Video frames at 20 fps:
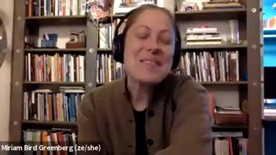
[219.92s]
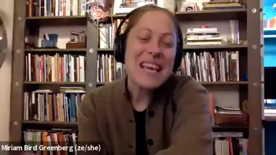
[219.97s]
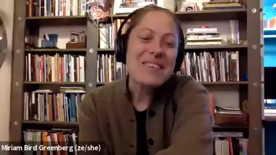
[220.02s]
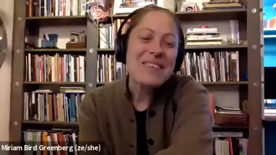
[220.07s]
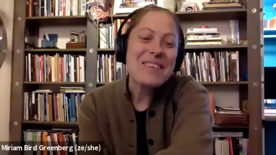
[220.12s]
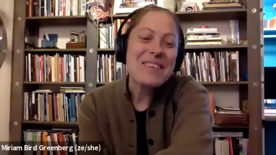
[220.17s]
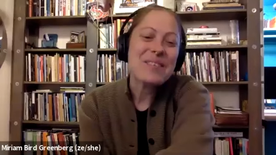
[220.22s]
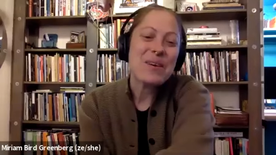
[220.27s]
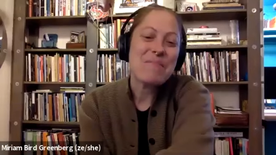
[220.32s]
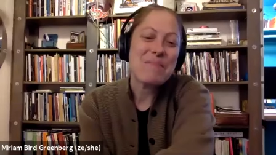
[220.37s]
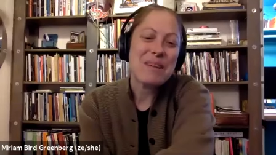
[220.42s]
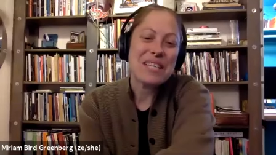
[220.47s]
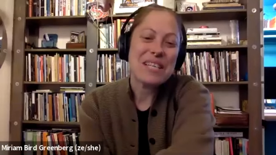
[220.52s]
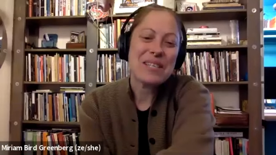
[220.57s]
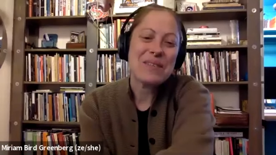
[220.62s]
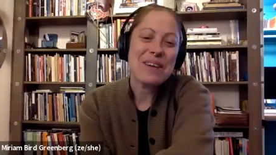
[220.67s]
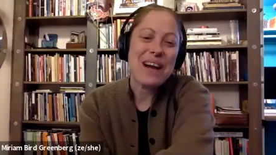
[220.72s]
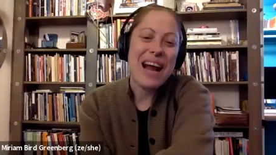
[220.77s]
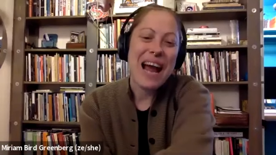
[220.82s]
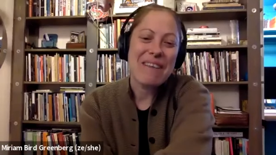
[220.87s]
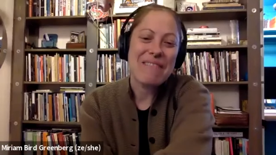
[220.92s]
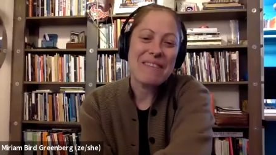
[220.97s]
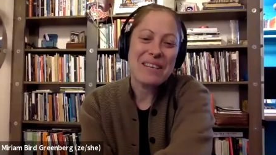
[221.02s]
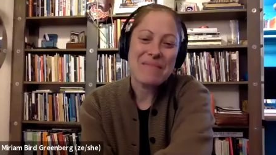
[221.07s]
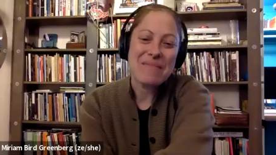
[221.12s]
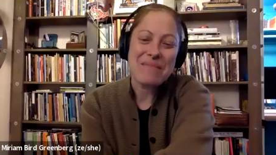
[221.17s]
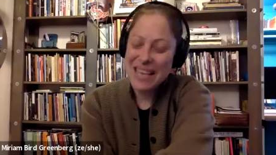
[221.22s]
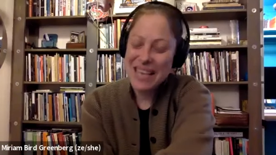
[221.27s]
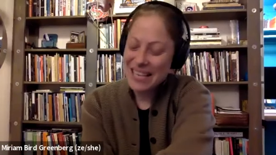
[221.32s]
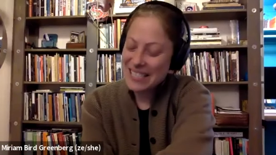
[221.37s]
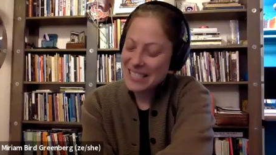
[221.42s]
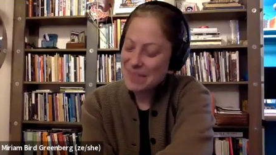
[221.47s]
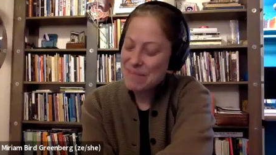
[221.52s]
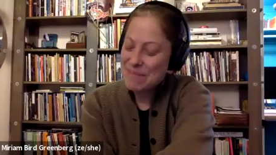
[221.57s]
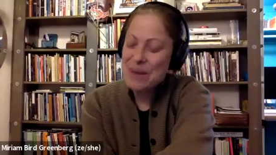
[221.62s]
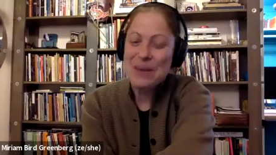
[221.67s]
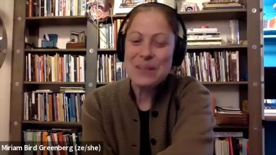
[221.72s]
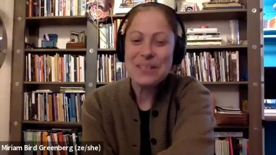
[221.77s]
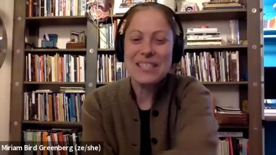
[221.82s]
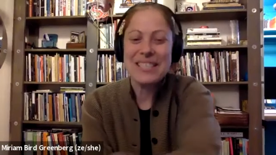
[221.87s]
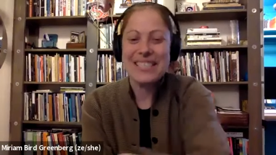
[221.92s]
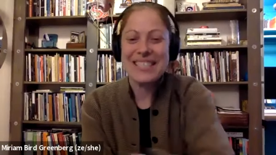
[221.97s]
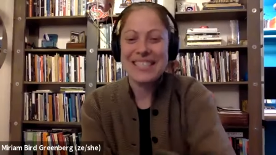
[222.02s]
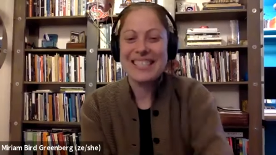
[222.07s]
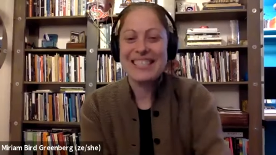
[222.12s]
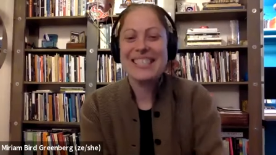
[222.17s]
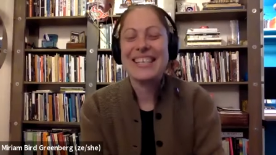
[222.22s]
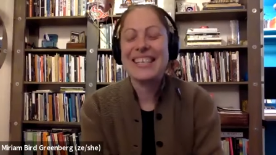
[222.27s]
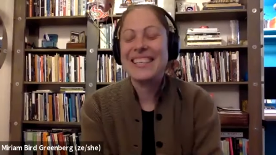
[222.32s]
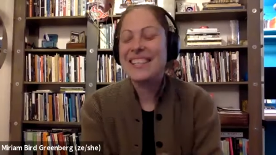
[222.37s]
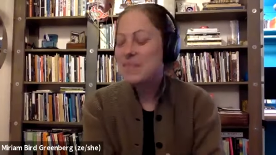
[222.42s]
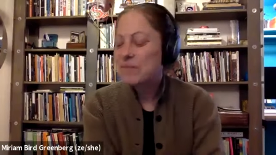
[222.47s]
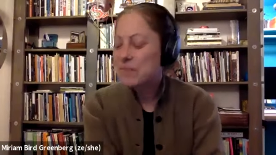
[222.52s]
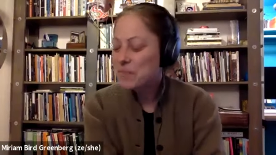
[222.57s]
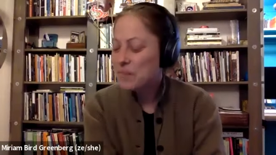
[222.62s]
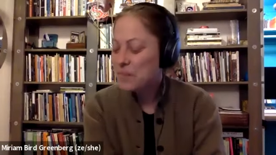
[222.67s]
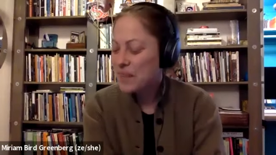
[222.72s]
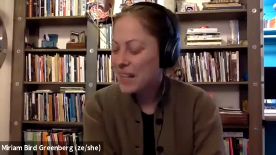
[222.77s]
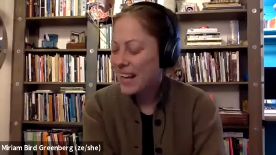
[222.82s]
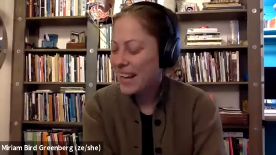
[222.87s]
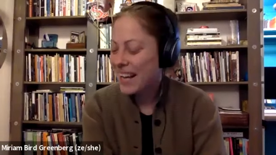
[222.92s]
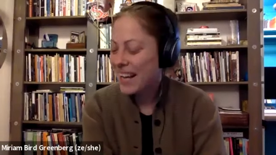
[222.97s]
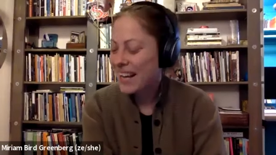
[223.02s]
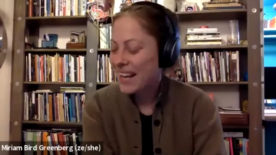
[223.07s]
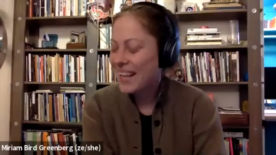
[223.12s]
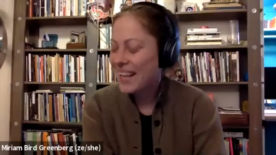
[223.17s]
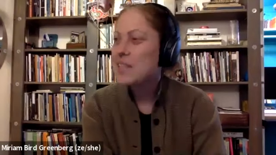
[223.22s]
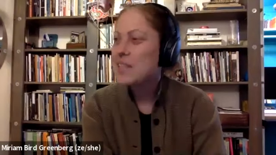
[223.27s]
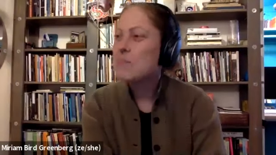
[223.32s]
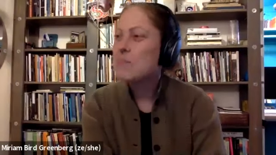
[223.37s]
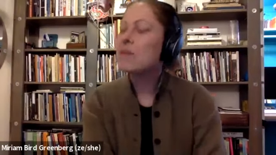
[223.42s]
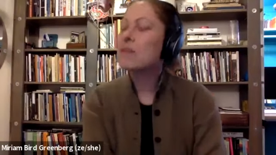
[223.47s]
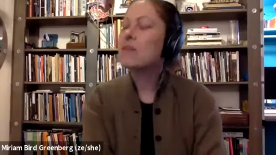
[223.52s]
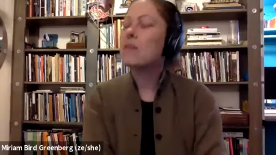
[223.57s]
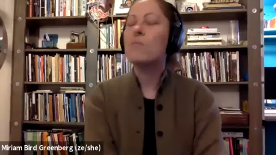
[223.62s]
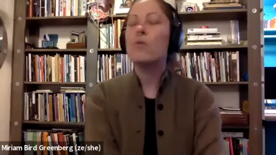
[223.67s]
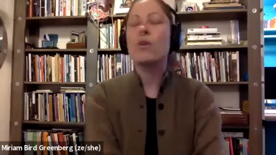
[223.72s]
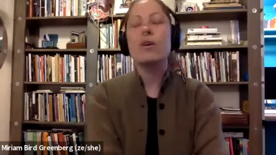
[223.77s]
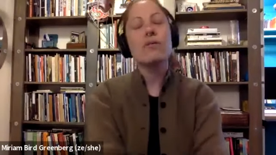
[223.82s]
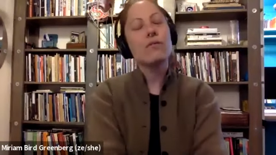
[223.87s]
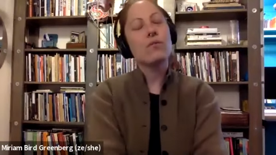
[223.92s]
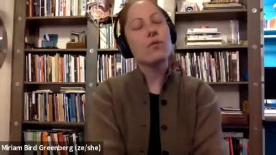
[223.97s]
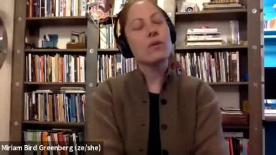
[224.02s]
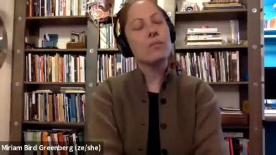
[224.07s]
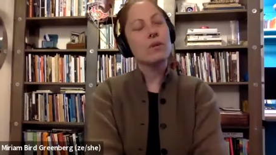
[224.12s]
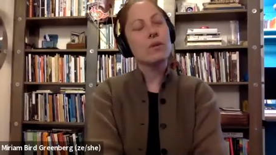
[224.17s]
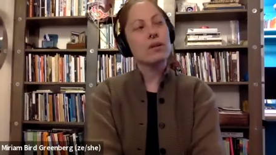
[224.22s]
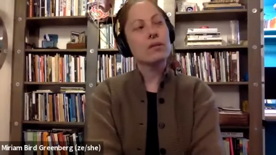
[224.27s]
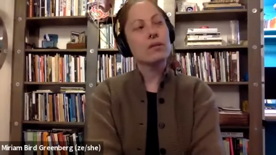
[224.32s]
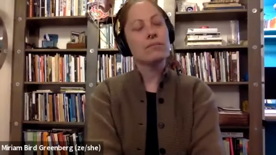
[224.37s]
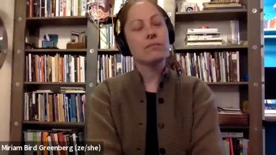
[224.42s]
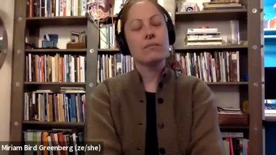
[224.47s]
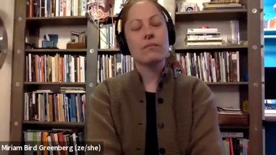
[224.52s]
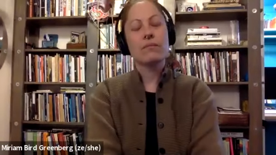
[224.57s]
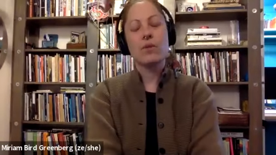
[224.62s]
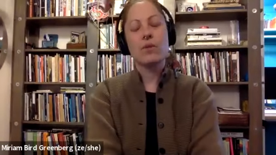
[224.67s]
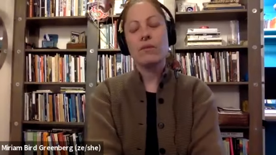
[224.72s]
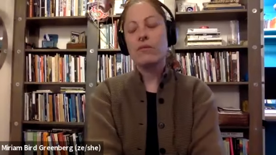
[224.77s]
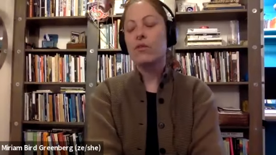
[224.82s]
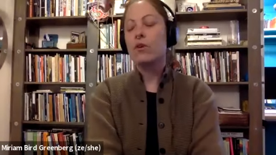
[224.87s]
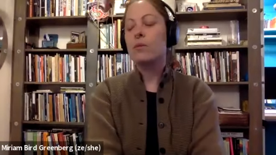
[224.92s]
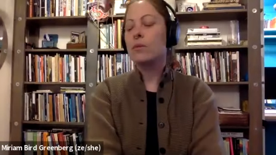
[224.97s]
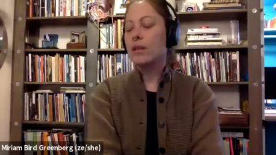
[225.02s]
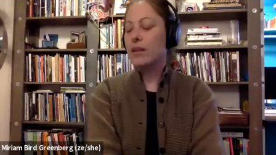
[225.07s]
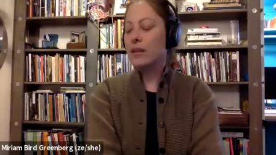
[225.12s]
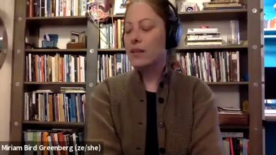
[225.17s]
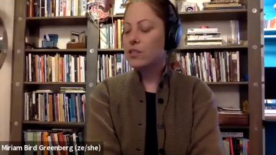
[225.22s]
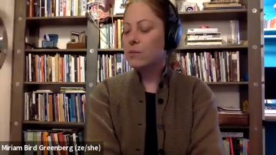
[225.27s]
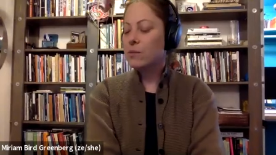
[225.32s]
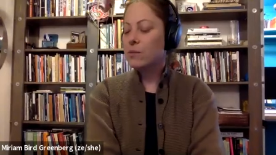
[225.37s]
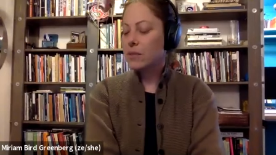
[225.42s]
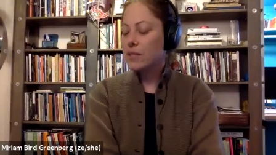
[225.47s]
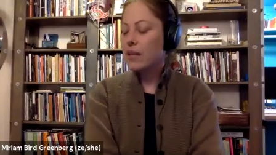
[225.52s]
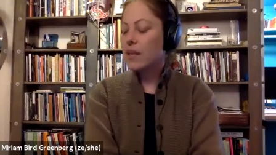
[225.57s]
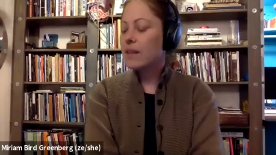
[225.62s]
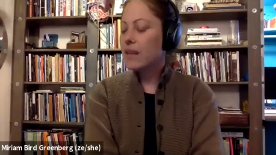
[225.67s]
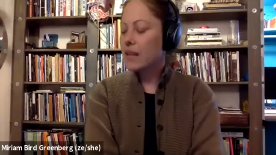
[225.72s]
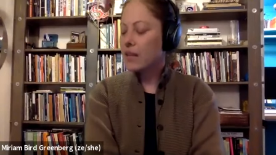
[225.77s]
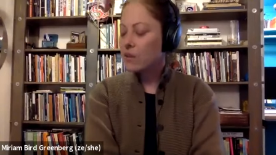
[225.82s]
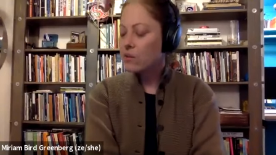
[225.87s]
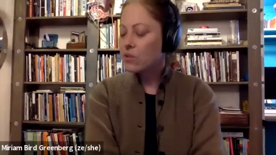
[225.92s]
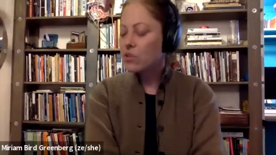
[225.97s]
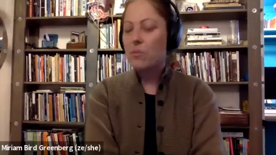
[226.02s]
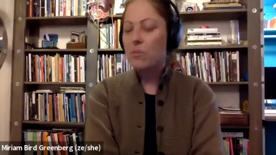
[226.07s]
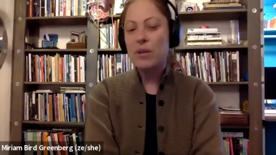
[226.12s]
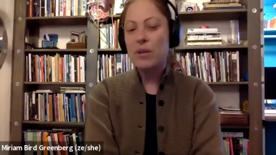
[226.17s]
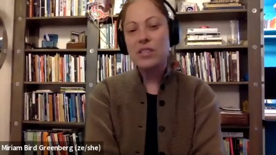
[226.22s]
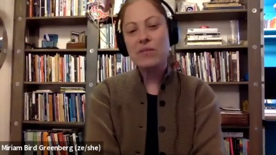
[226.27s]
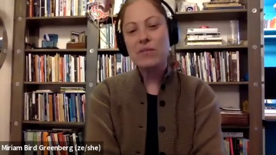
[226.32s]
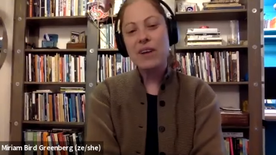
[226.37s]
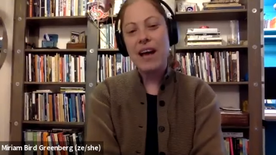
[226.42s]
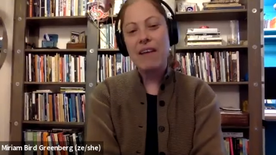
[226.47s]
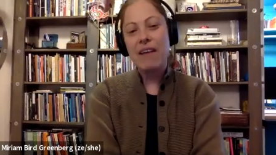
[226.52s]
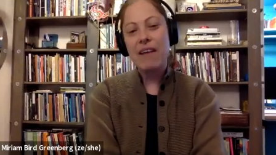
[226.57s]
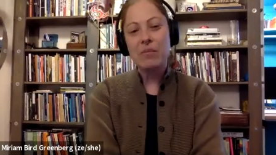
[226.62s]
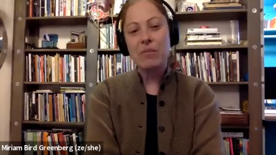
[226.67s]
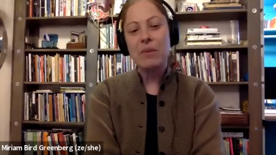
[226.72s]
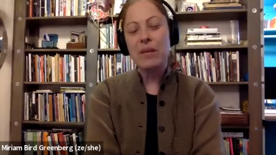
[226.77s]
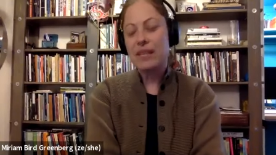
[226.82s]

thank you so much for having me. I suppose is uh, the the more formal more formally, I should be saying thank you so much for having me.